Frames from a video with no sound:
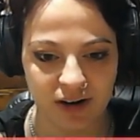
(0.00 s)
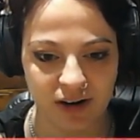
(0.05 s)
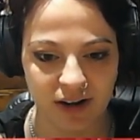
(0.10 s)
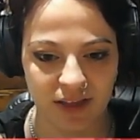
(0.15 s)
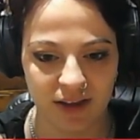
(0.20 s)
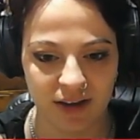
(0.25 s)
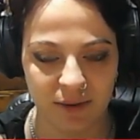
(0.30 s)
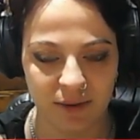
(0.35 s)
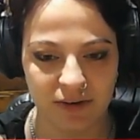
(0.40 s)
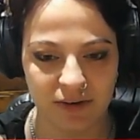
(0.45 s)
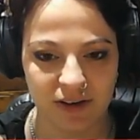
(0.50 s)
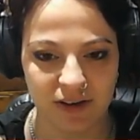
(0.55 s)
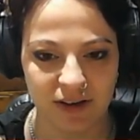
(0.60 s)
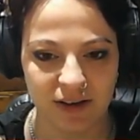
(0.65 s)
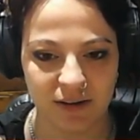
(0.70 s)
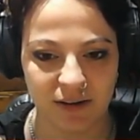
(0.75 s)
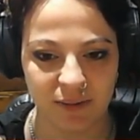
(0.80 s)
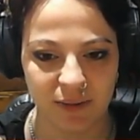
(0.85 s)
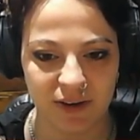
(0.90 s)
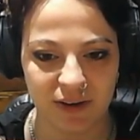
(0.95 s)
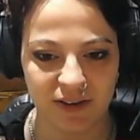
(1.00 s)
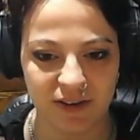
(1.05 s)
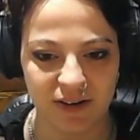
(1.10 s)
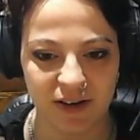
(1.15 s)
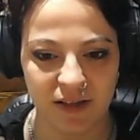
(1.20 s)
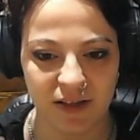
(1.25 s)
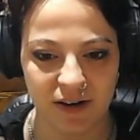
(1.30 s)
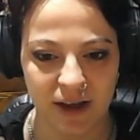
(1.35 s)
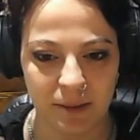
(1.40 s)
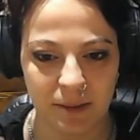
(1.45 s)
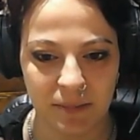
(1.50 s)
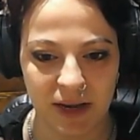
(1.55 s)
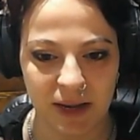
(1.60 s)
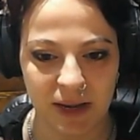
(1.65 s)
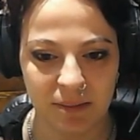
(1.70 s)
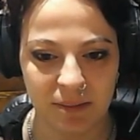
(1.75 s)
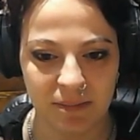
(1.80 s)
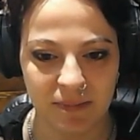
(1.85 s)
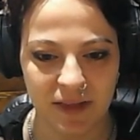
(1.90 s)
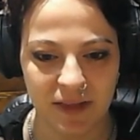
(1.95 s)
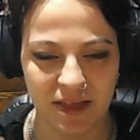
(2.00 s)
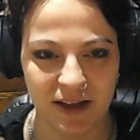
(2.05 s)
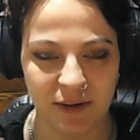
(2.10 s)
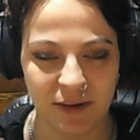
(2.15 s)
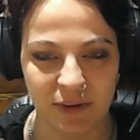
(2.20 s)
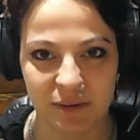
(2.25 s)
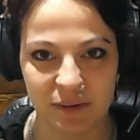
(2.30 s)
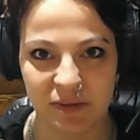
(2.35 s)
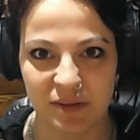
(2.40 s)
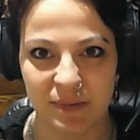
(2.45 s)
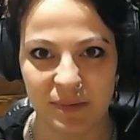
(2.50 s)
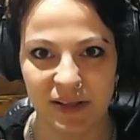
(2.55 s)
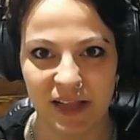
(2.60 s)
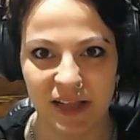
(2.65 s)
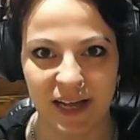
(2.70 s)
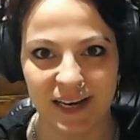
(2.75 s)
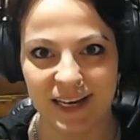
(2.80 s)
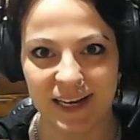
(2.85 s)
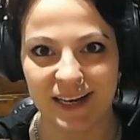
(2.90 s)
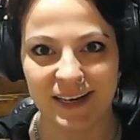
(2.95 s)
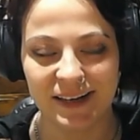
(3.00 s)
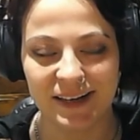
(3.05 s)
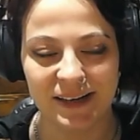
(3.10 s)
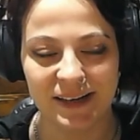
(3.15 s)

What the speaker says: And then I was like, what's another M name? And then I went with Melania.